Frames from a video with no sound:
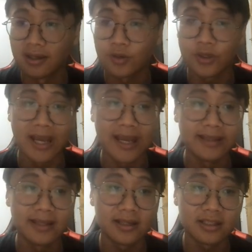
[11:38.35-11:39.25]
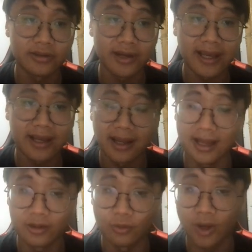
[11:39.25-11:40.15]
creating a thread
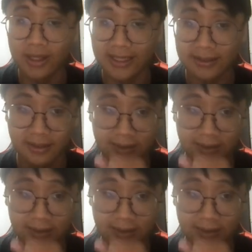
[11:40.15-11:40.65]
and run it?